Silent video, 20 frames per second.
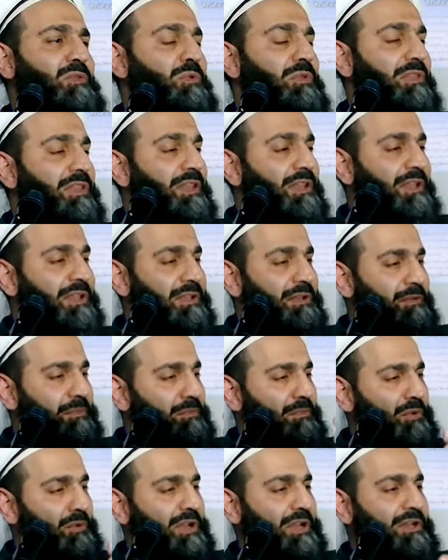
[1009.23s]
You think,
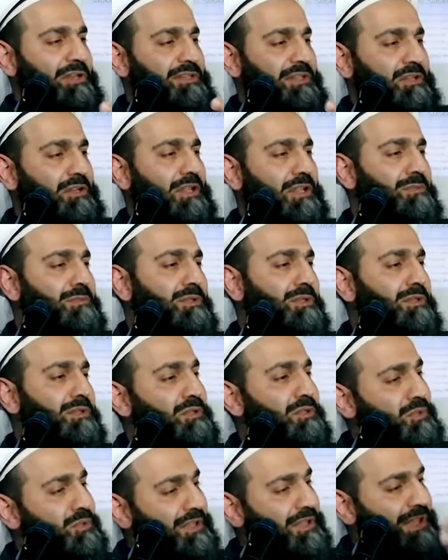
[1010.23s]
Mawlana Shaykh Nazim
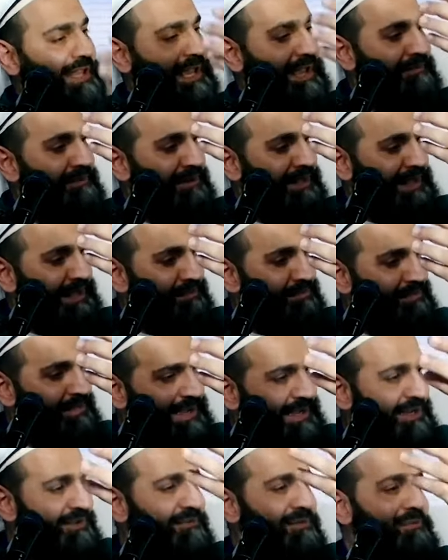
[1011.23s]
says, you think he ever came
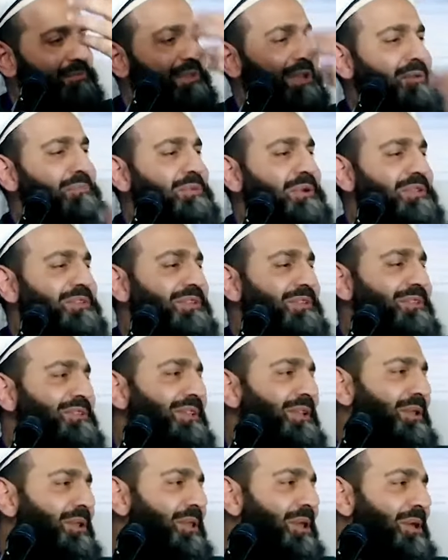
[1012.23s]
back from that presence?
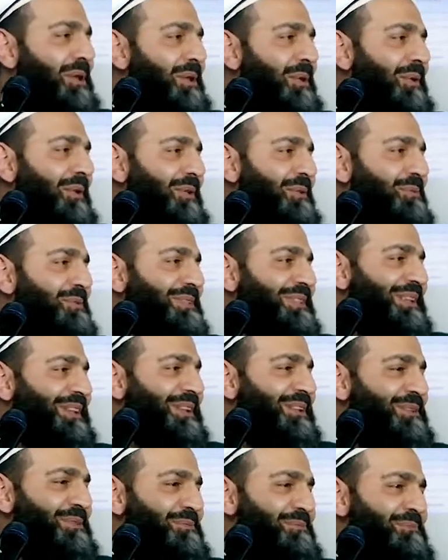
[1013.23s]
Sallallahu alayhi
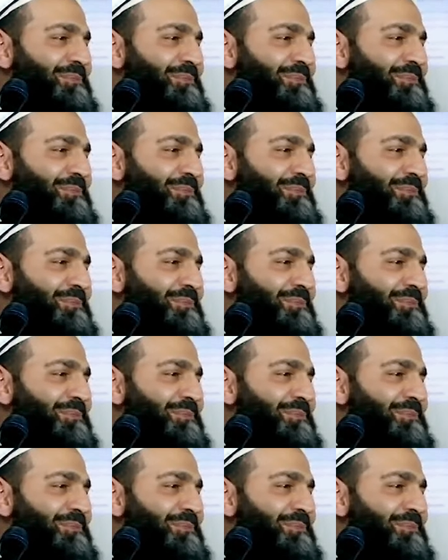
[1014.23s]
wa